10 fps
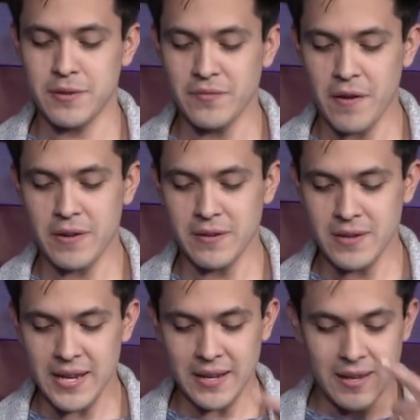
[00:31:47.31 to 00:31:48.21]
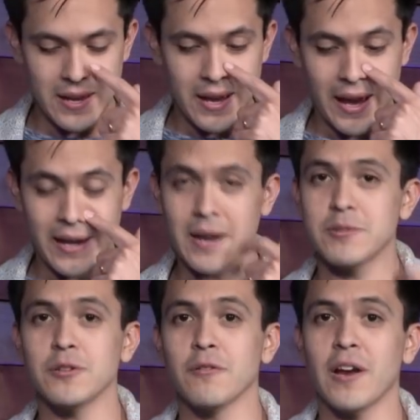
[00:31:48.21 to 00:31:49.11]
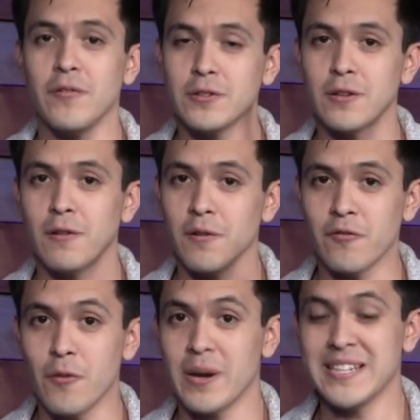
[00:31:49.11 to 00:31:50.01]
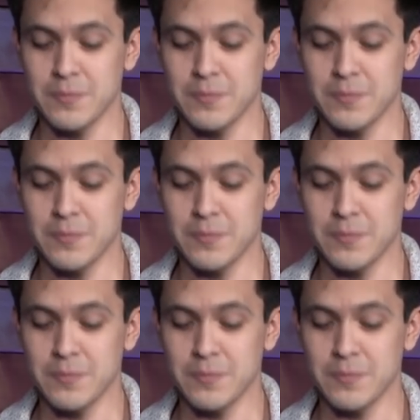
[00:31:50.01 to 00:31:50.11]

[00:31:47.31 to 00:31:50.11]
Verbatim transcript: very unique. And I'm so grateful to the Lord for his